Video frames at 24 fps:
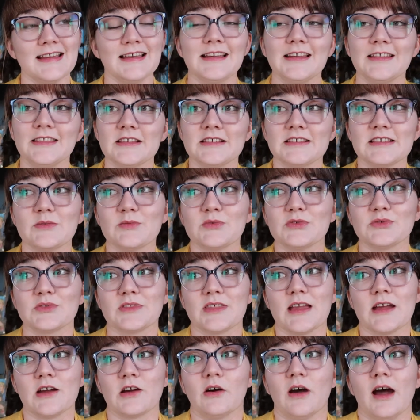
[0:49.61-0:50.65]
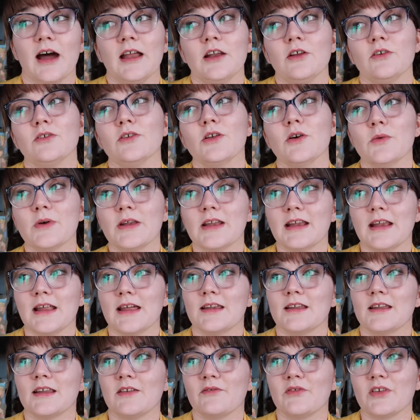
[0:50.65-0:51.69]
And the same was with Arrow. I don't know when it
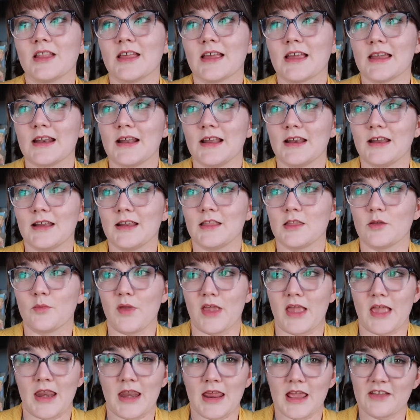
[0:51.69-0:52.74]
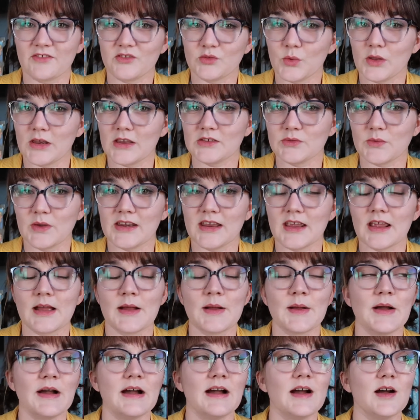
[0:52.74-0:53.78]
ended. I feel like it ended at the beginning of 2020,
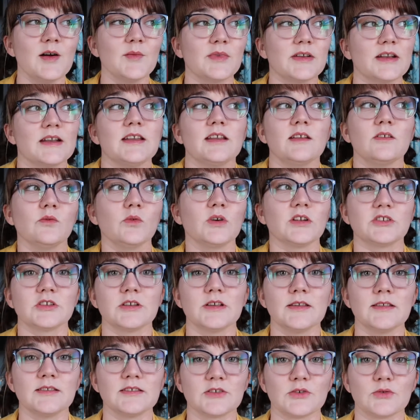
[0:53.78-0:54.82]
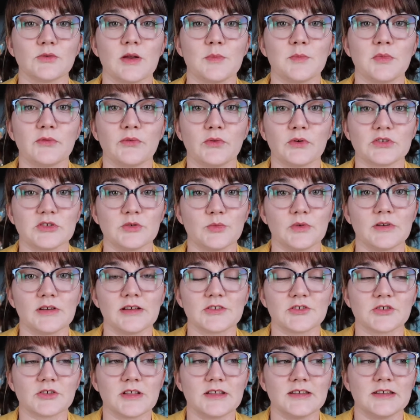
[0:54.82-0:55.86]
but I didn't watch it until right before
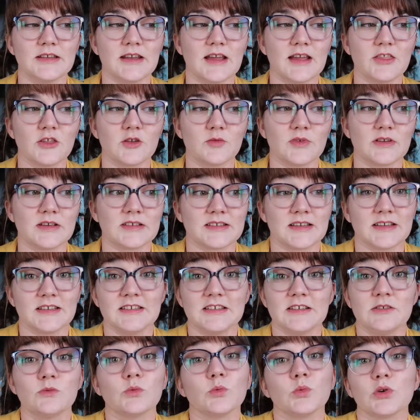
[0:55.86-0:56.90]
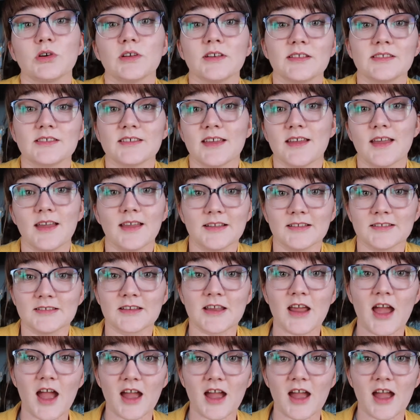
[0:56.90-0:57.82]
Supernatural ended either, because I didn't want it to end.